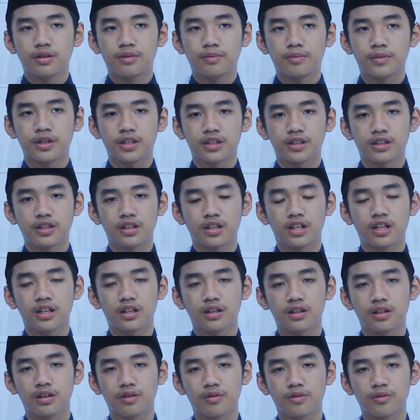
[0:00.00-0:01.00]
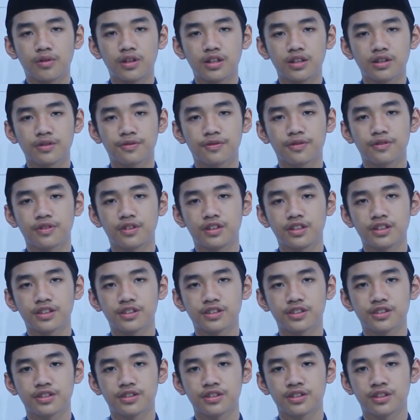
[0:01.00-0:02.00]
But what if
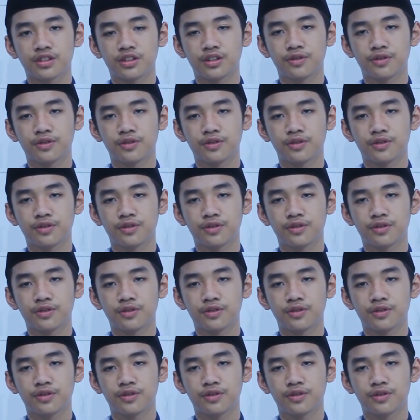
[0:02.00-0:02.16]
this